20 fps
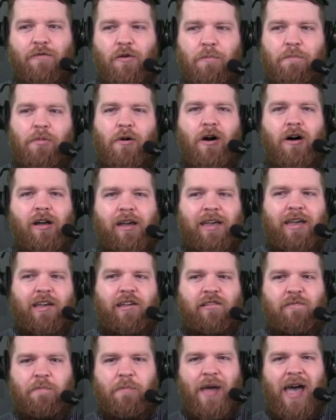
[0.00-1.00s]
Football
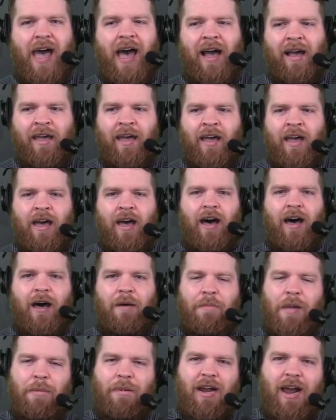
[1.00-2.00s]
is back.
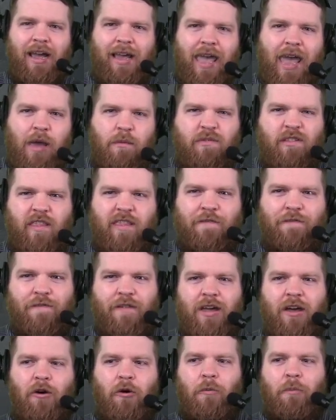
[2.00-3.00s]
Maybe not games on the
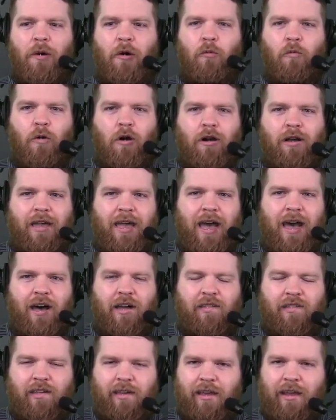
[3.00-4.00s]
field, but
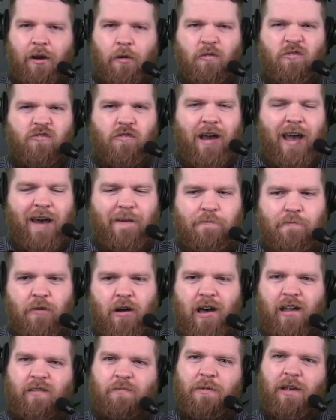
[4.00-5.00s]
workouts, draft
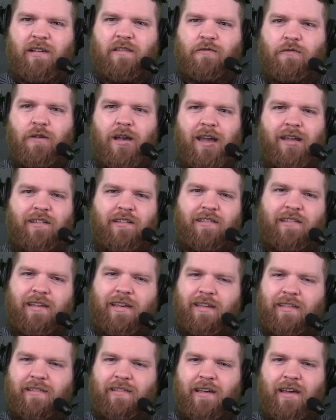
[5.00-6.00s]
prospects, free agency,
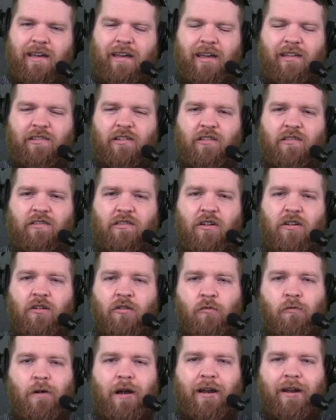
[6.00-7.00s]
it's all starting
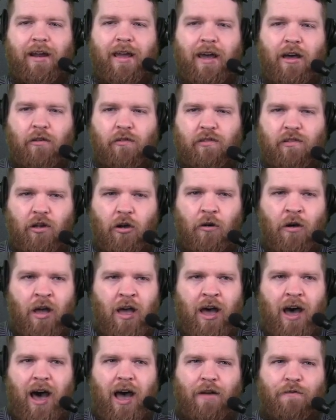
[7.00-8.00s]
right now. So
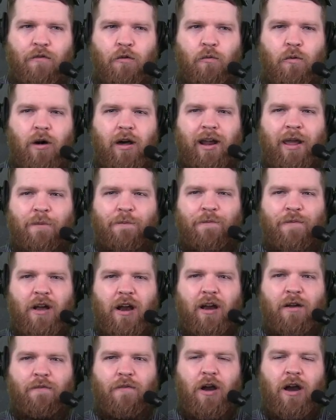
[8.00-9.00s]
I, for one, am
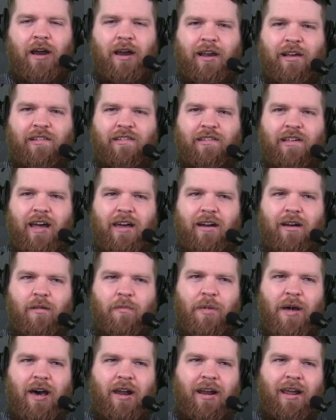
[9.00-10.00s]
very, very excited
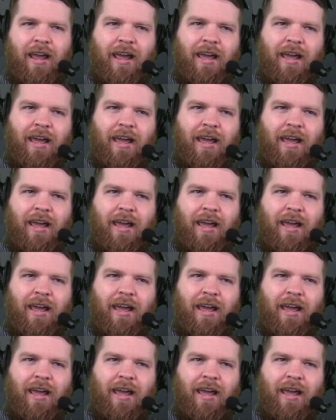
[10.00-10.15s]
about it.